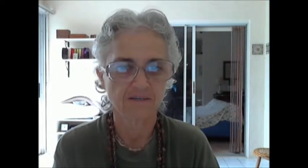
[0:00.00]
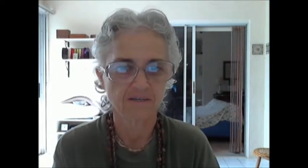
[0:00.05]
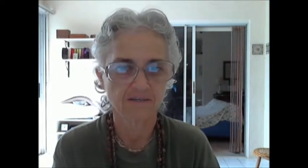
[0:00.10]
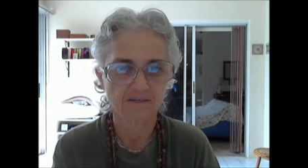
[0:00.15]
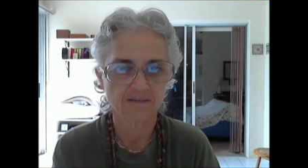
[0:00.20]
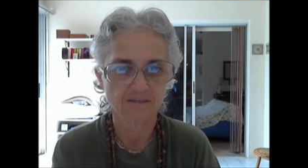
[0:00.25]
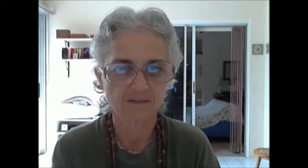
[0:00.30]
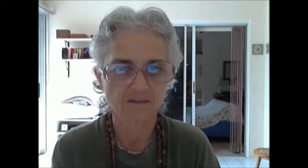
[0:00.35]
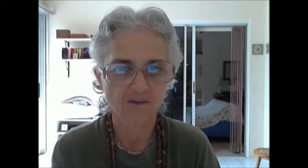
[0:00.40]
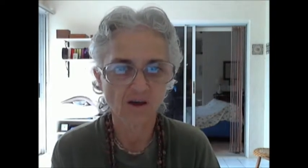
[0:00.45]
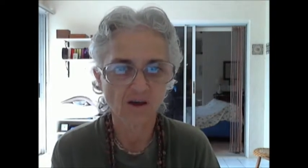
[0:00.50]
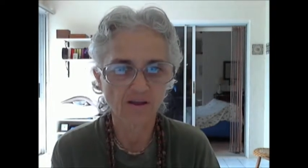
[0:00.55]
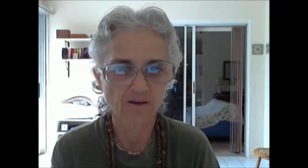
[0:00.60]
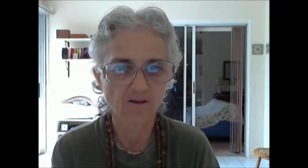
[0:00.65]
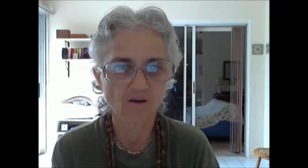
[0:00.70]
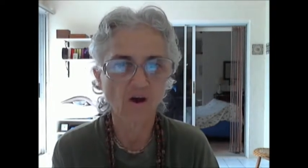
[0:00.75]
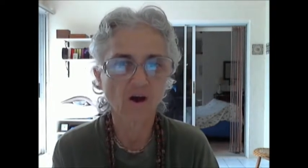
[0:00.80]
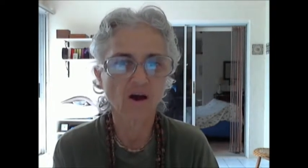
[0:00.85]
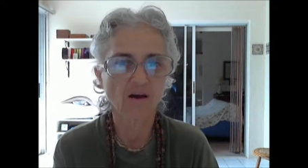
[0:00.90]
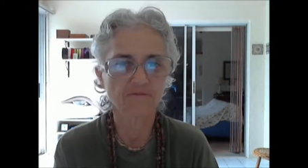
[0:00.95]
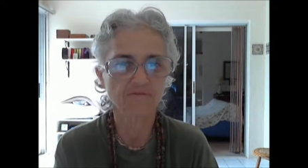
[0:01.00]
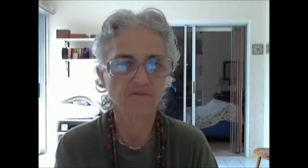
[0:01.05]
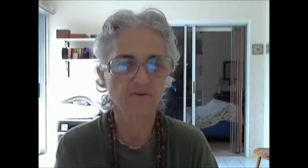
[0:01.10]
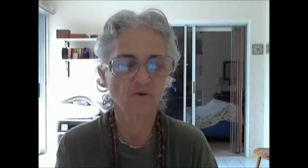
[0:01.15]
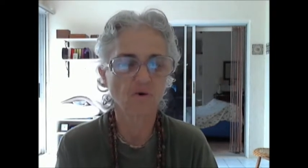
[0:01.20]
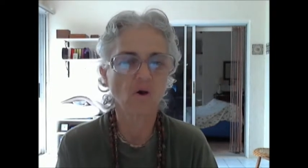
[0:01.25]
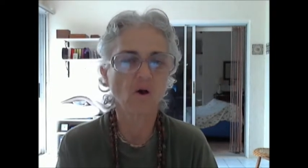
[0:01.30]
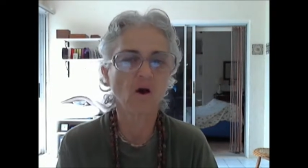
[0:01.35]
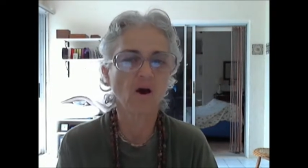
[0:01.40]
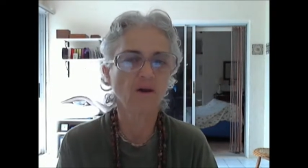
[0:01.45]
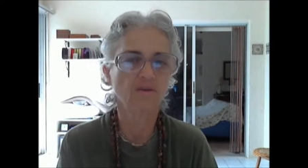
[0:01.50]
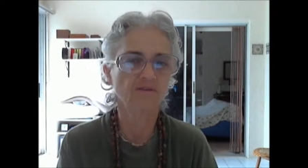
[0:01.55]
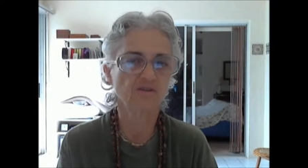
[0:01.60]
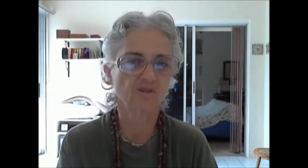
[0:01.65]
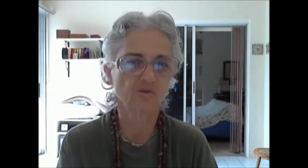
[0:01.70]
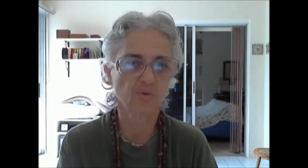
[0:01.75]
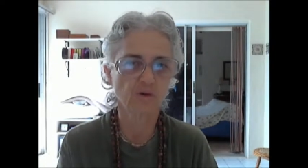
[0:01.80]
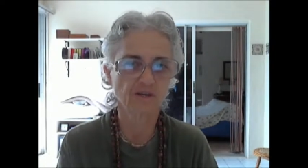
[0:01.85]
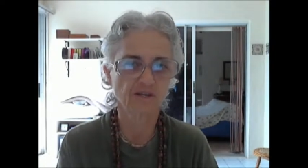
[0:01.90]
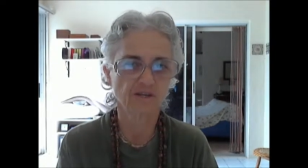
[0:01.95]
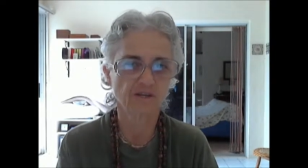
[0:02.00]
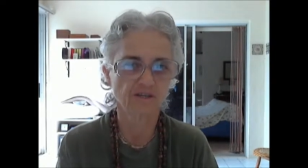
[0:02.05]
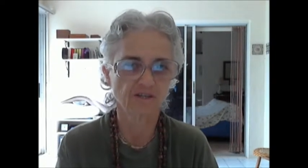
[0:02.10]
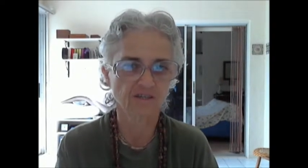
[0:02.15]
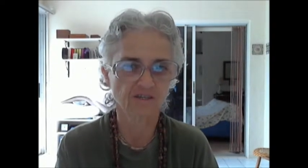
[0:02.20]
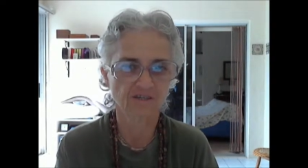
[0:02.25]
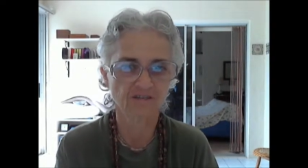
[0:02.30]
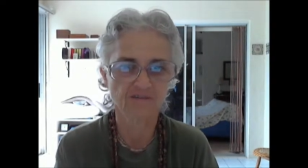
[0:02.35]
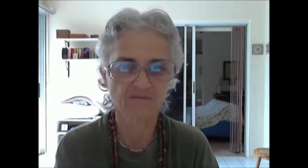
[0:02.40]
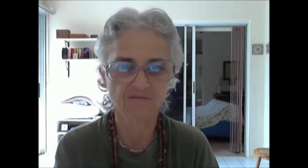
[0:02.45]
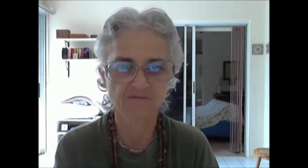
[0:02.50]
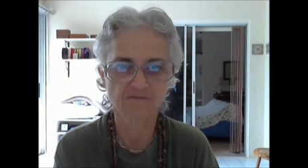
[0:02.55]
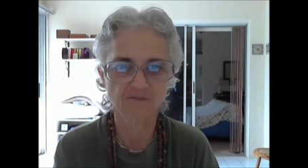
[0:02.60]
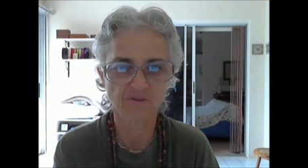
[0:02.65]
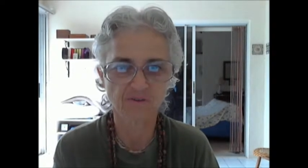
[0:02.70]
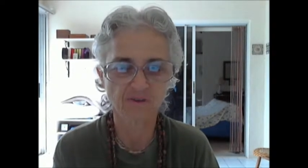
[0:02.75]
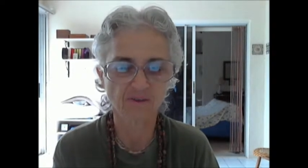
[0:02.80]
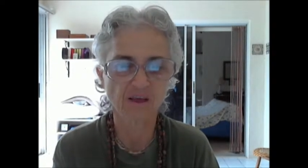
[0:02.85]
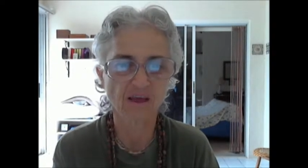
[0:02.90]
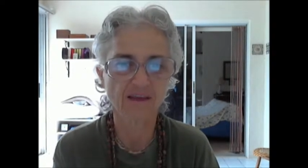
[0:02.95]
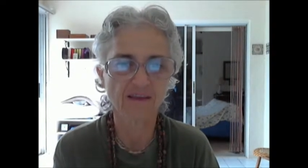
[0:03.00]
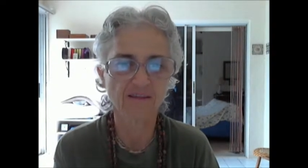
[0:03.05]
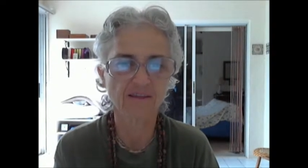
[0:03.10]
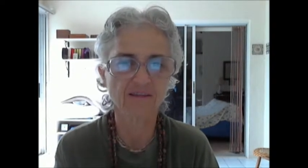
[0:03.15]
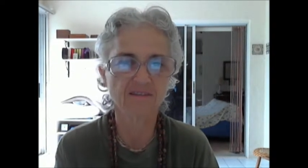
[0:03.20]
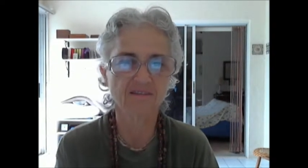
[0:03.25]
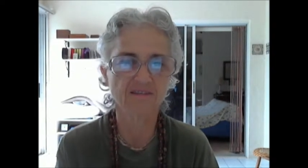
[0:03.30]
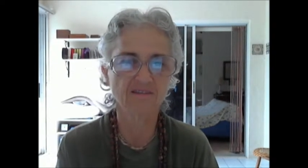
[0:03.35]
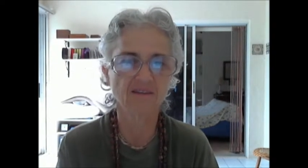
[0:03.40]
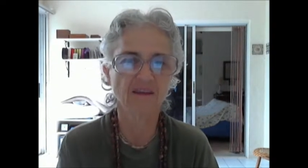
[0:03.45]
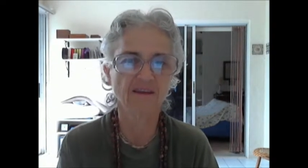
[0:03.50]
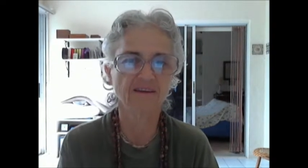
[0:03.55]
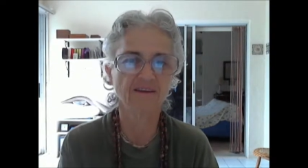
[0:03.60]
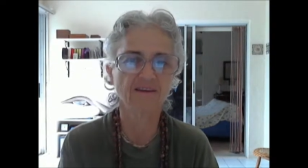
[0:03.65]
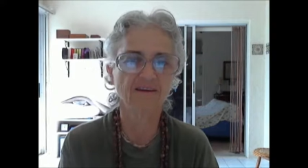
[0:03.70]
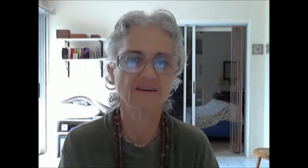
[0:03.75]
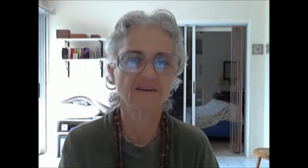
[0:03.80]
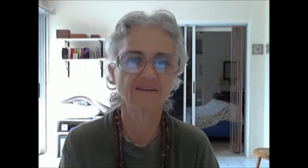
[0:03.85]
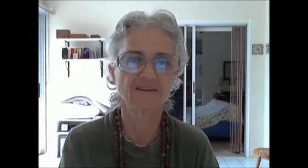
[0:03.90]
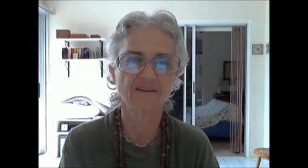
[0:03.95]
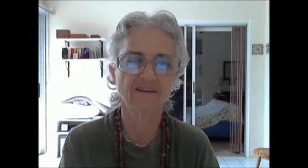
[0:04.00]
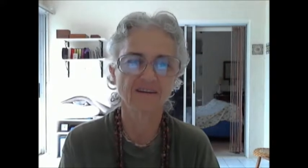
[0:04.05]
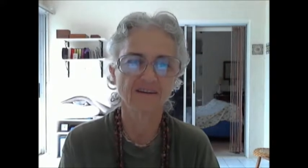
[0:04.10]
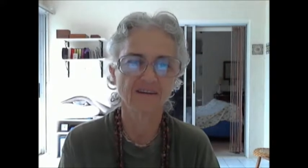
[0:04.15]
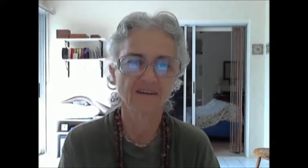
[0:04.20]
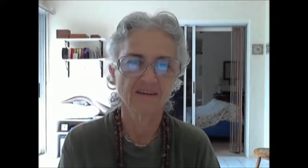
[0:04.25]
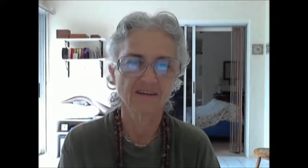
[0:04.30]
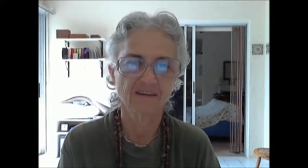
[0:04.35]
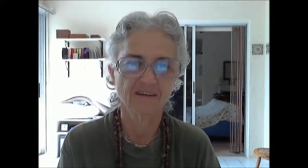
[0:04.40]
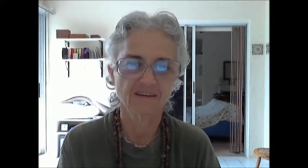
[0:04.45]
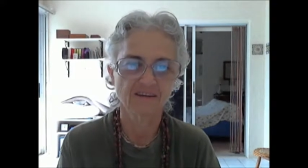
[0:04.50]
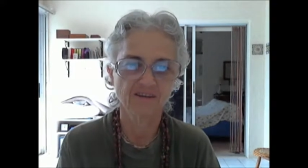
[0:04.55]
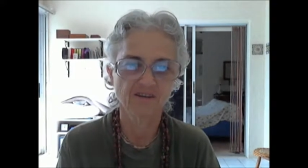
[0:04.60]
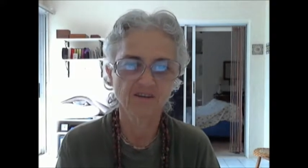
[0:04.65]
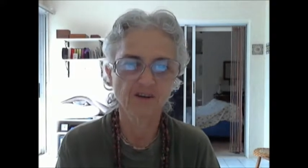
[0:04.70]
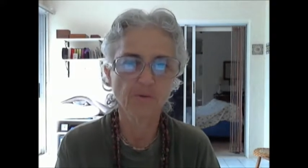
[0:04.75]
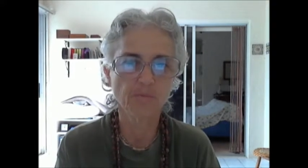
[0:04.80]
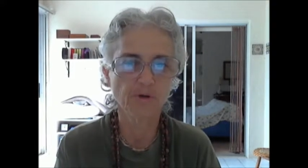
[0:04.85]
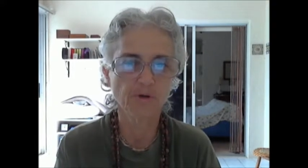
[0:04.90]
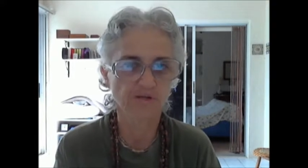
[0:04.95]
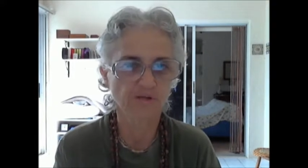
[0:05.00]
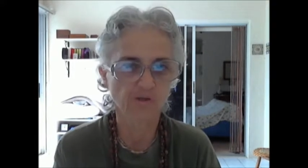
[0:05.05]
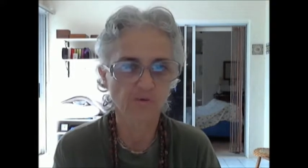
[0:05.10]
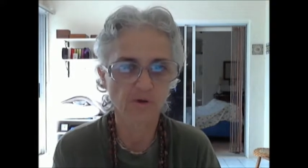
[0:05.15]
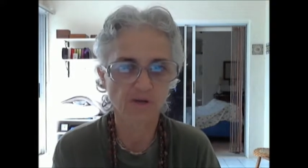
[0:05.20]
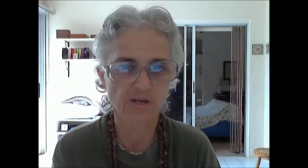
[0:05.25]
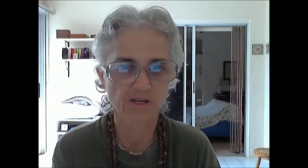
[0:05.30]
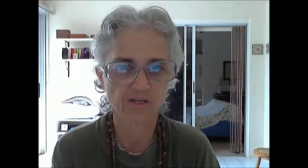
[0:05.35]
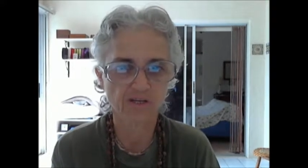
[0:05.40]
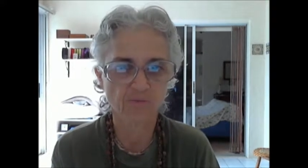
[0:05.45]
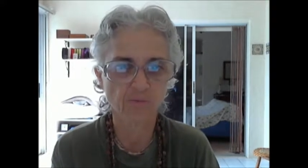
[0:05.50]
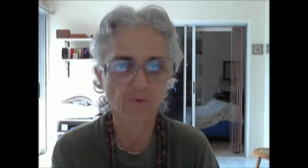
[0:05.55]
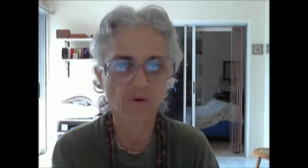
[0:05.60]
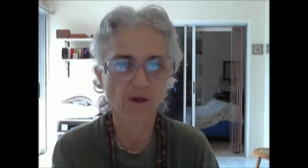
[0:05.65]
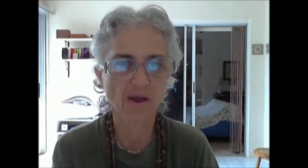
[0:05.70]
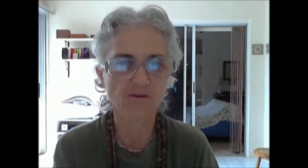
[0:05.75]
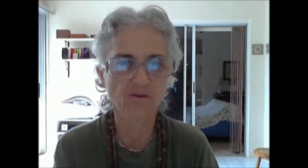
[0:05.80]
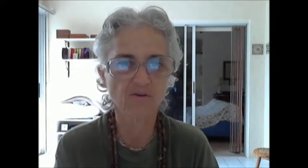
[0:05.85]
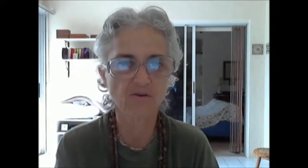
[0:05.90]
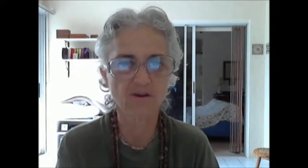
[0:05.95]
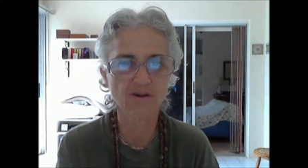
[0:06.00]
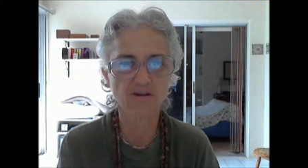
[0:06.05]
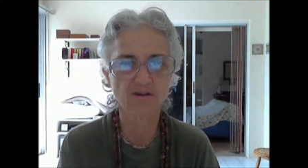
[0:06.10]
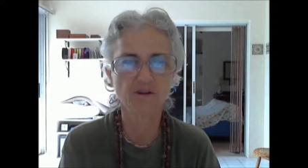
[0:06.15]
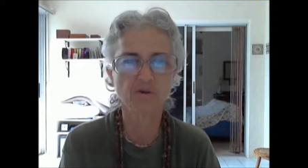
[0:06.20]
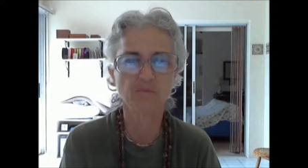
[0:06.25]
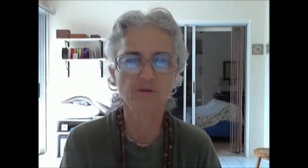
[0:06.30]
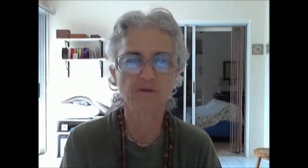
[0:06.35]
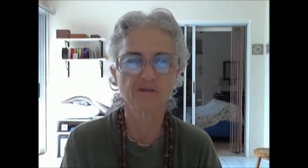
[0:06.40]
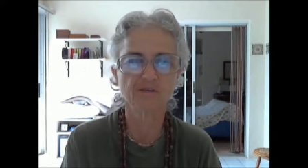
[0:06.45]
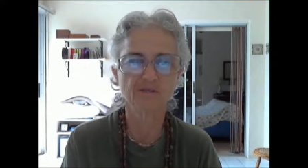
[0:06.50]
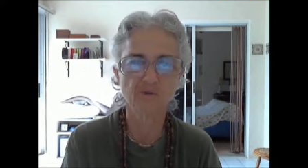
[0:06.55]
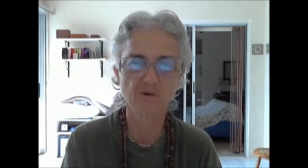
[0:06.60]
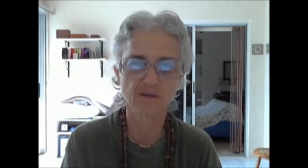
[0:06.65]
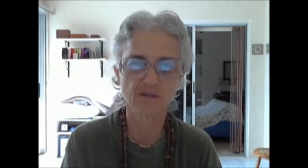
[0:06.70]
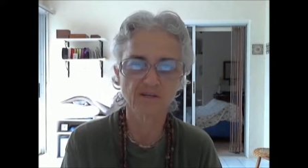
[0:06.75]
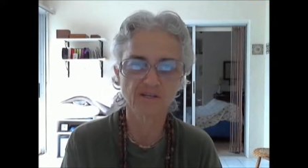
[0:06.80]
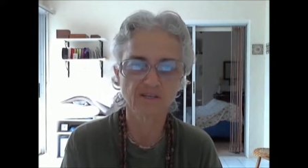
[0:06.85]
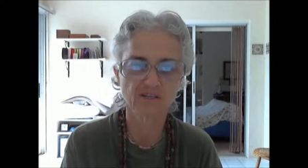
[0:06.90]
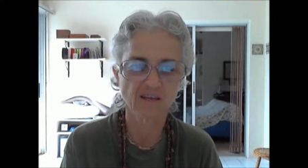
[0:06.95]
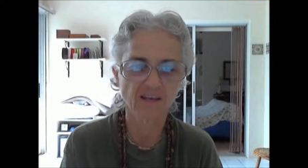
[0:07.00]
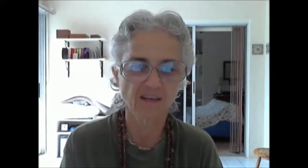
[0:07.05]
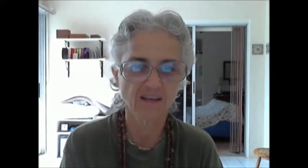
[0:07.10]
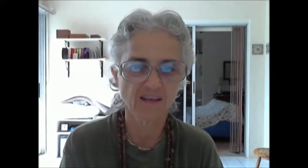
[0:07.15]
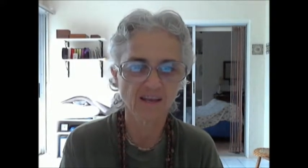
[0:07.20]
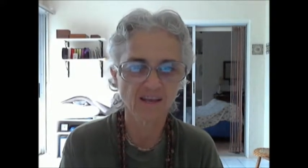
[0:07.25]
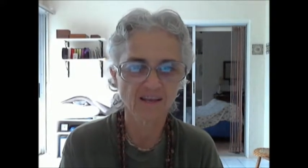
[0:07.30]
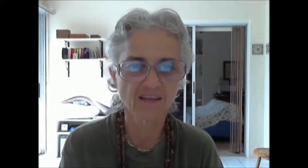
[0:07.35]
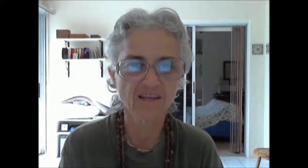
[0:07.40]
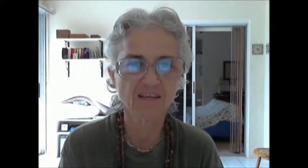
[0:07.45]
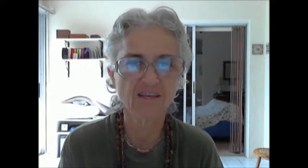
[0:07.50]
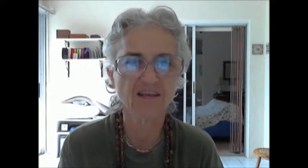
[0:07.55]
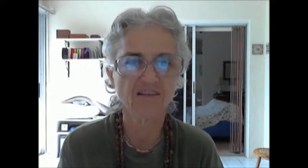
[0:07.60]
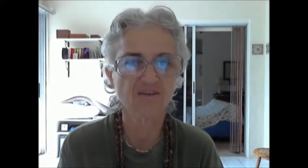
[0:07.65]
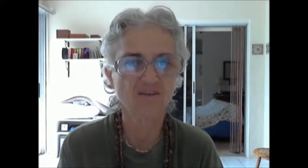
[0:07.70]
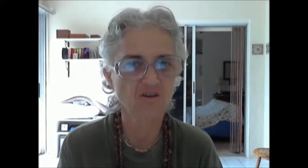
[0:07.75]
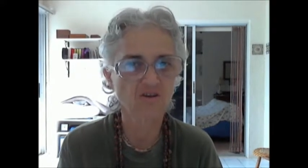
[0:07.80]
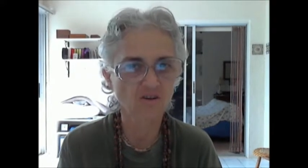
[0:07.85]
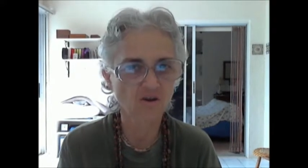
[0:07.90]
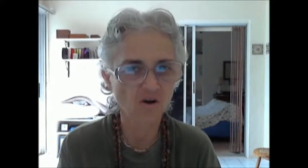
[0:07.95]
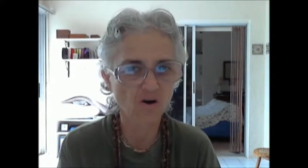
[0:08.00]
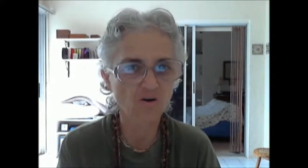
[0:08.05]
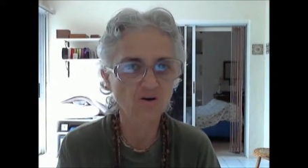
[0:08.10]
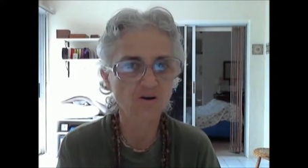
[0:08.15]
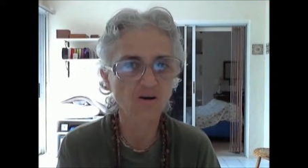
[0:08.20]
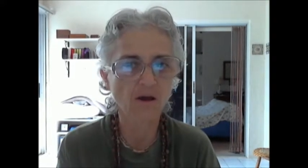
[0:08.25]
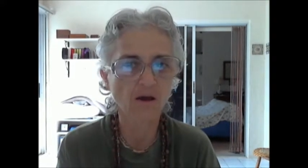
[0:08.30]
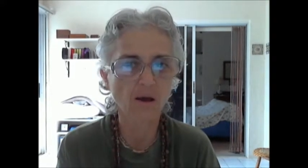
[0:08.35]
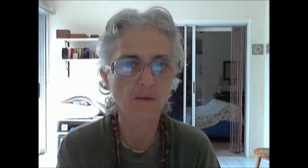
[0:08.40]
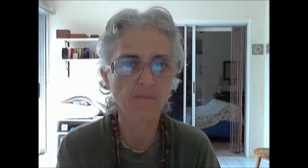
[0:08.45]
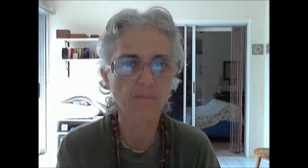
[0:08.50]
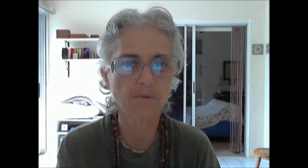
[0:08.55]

it's not an off and on switch for the light. It's like a dimmer switch, a brighter and a dimmer switch. And it gets turned up